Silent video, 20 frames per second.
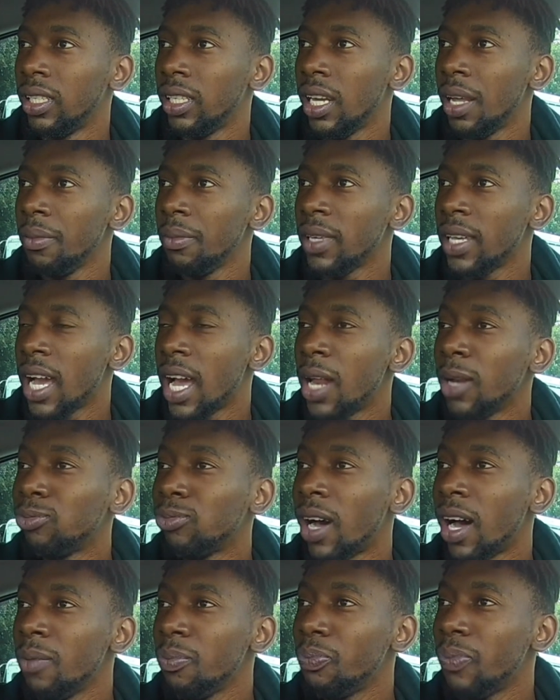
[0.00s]
Them girl
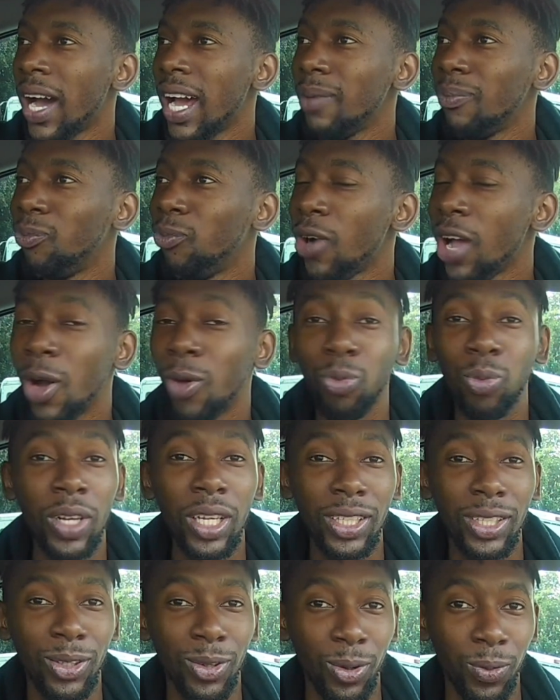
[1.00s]
want bad boy
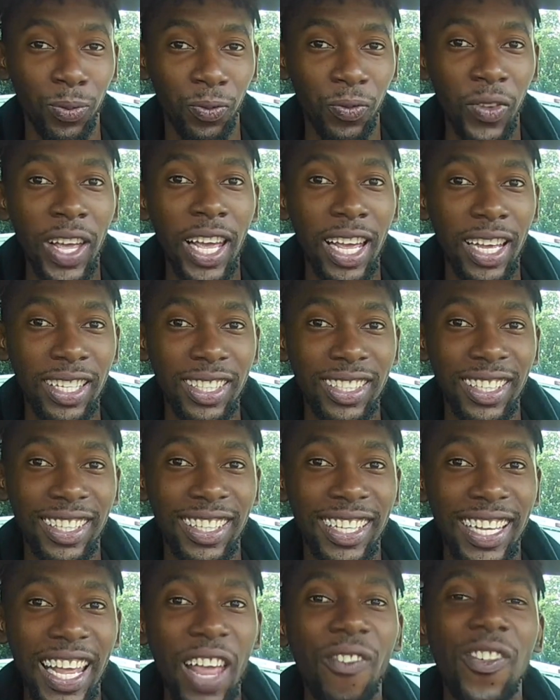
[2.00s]
with cute face.
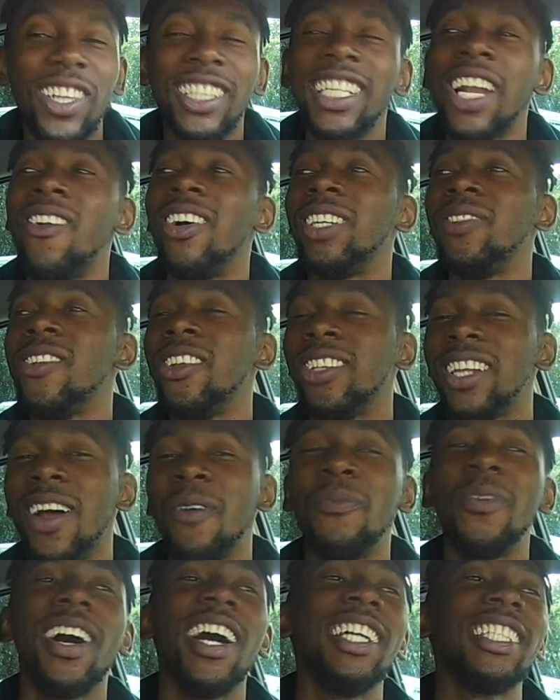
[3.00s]
If you still watch me to
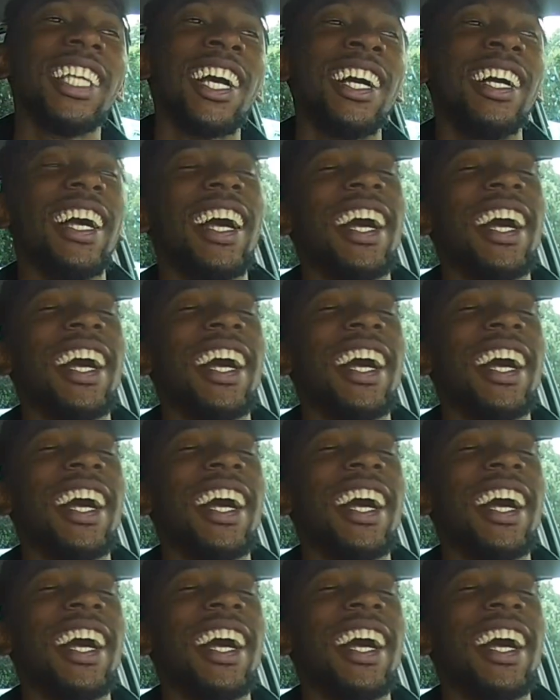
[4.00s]
that party.